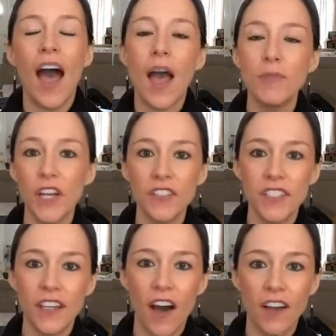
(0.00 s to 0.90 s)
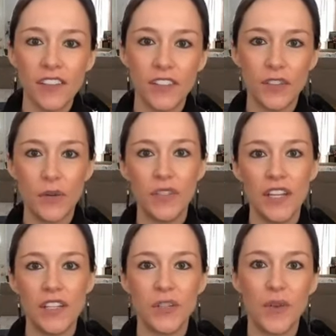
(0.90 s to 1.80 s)
I'm Chelsea Cox,
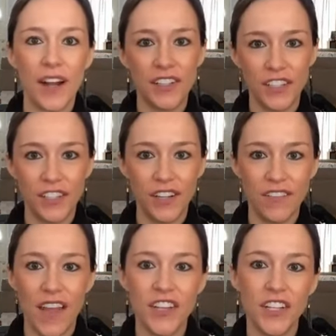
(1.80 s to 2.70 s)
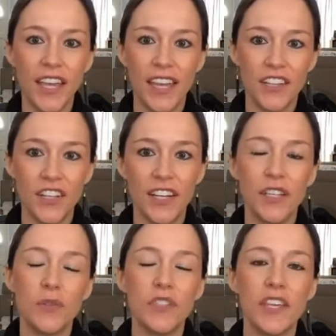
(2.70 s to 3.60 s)
Associate Director of Education at
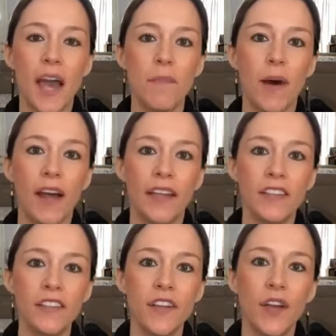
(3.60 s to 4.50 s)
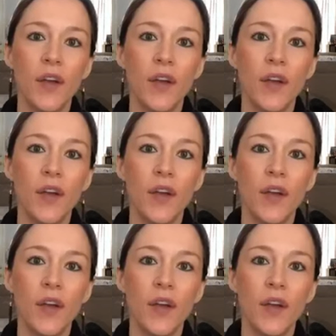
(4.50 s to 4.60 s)
UCI Mind,